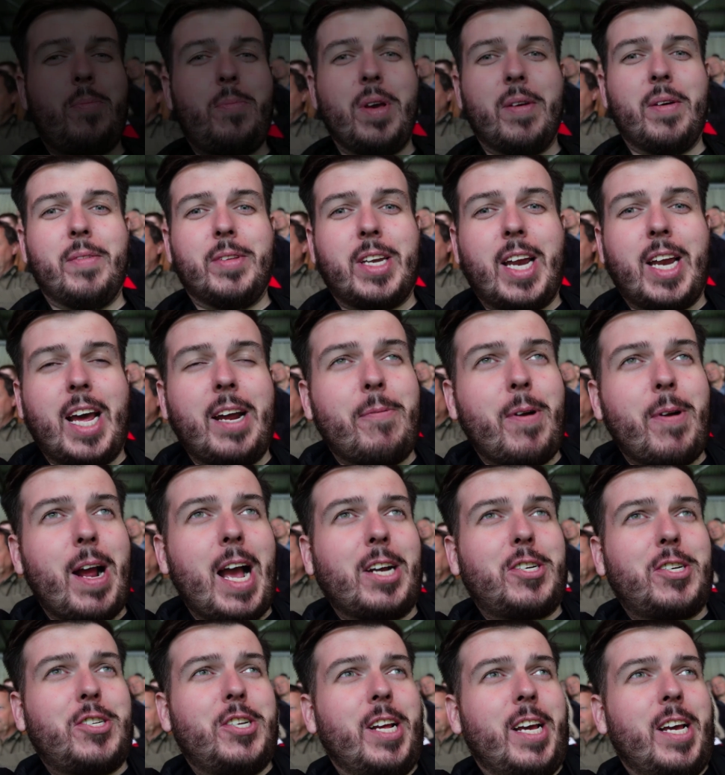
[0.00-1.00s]
bit of a delayed
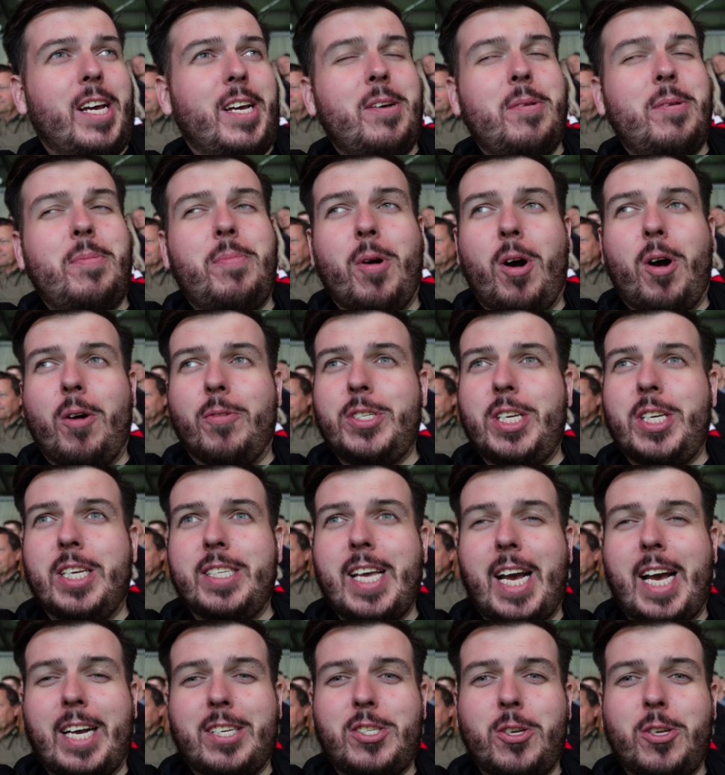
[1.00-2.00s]
reaction here, but obviously
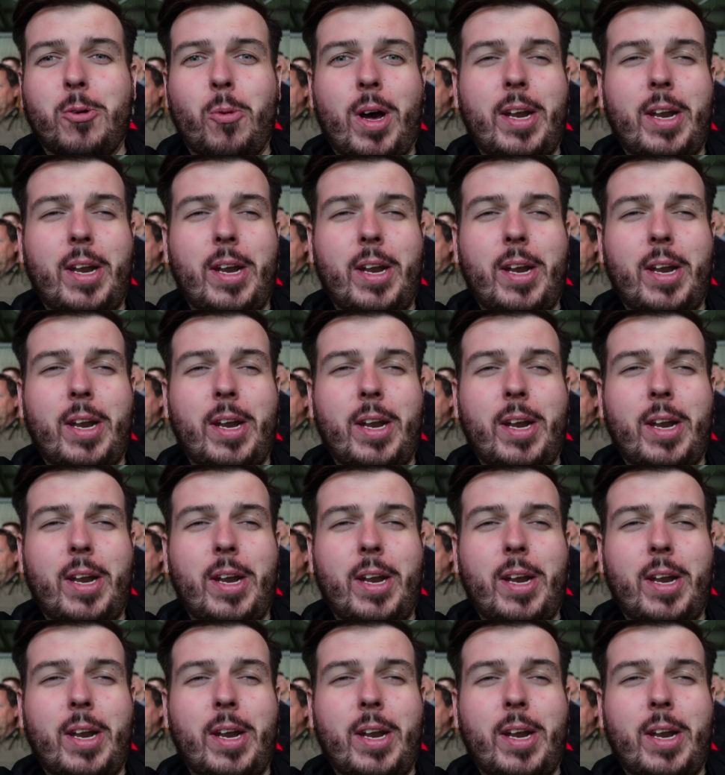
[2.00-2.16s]
it's Exeter